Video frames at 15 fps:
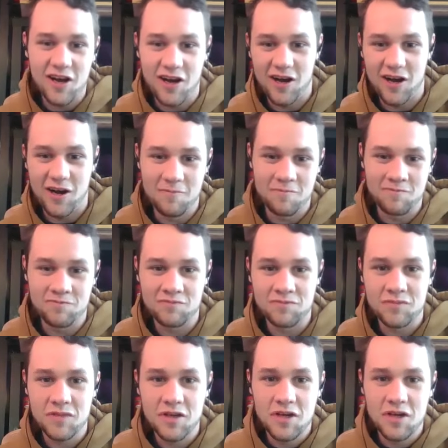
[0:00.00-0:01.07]

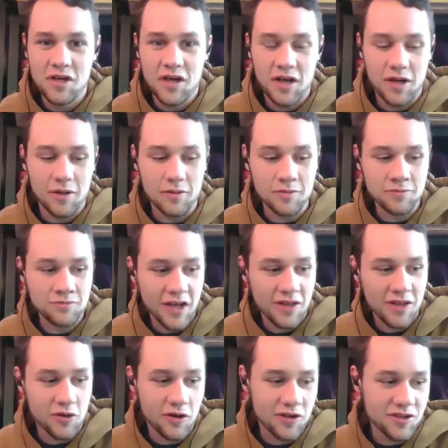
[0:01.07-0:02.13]
And
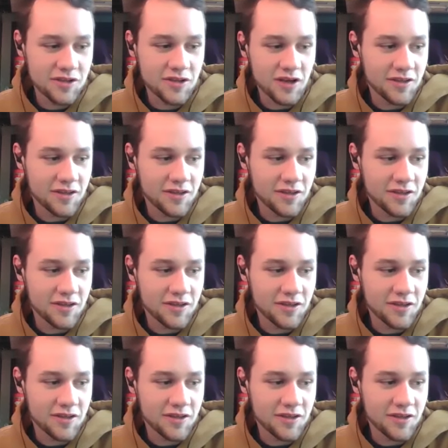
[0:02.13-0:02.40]
though I think